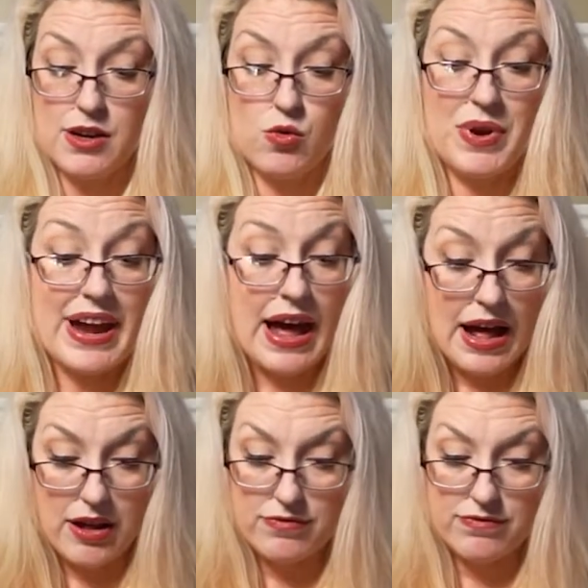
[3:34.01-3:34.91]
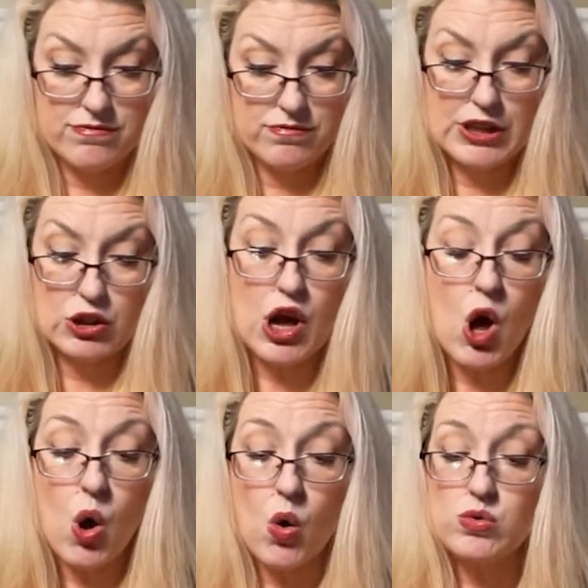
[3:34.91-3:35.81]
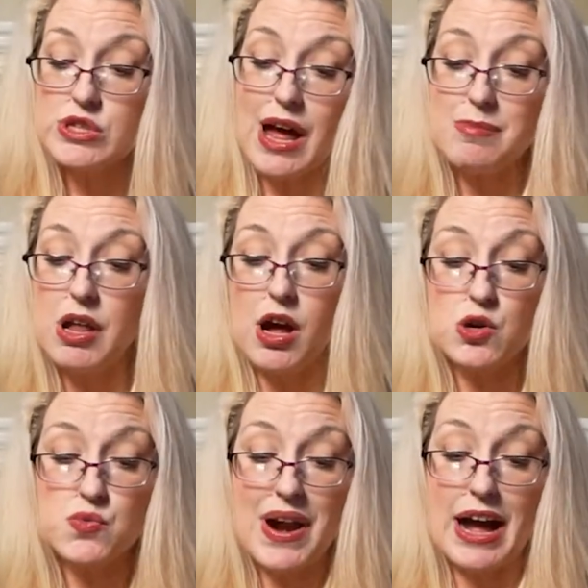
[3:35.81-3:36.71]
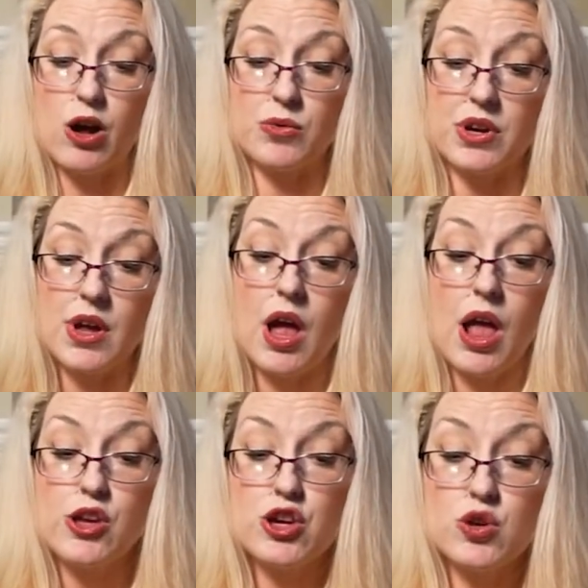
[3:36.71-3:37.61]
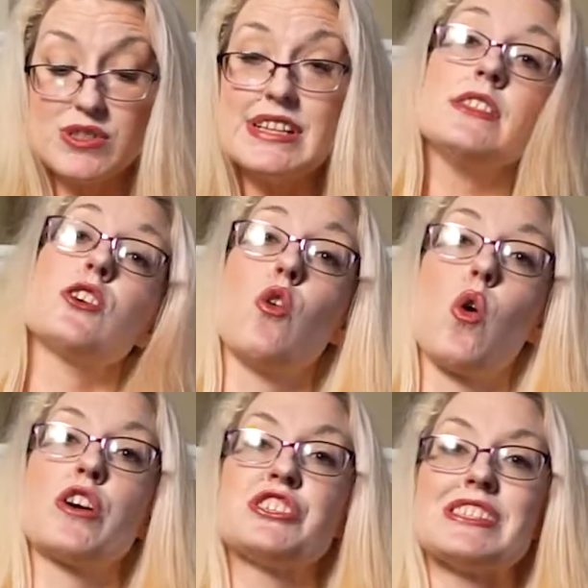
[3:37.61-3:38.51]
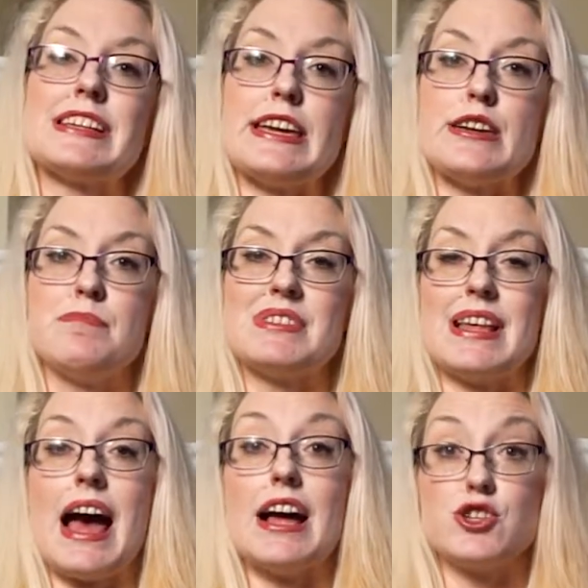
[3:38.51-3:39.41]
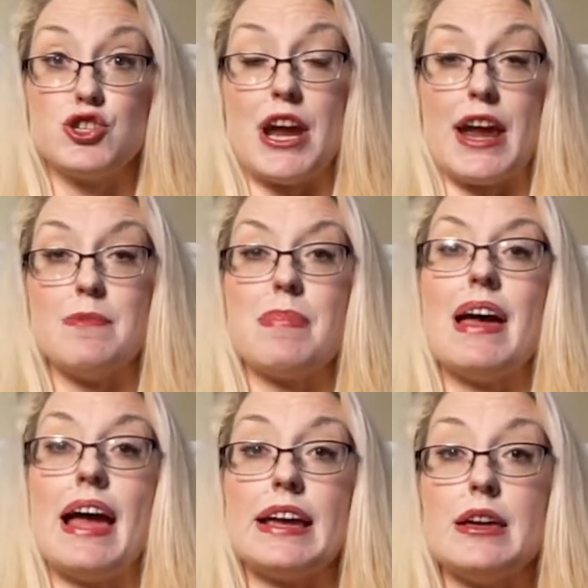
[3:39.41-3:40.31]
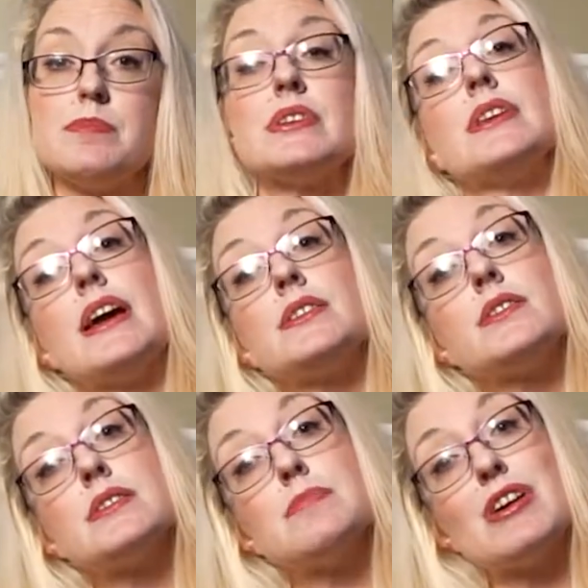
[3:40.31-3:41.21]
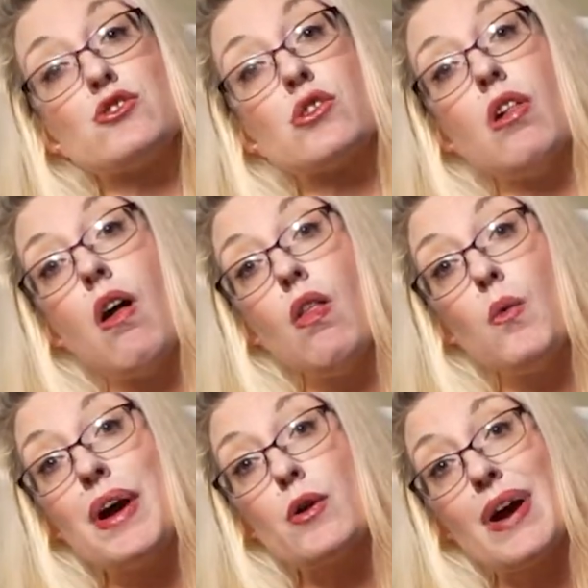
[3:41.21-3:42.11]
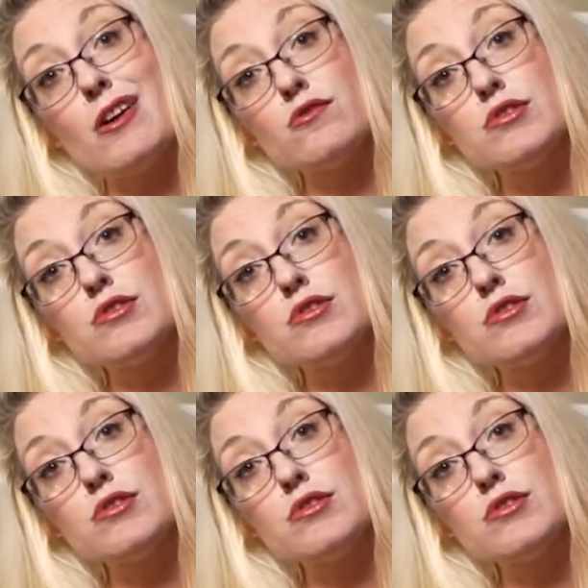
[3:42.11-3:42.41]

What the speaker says: We have little cones, oblongs, round. Using the core just keeps that shape and keeps it nice and symmetrical all the way around.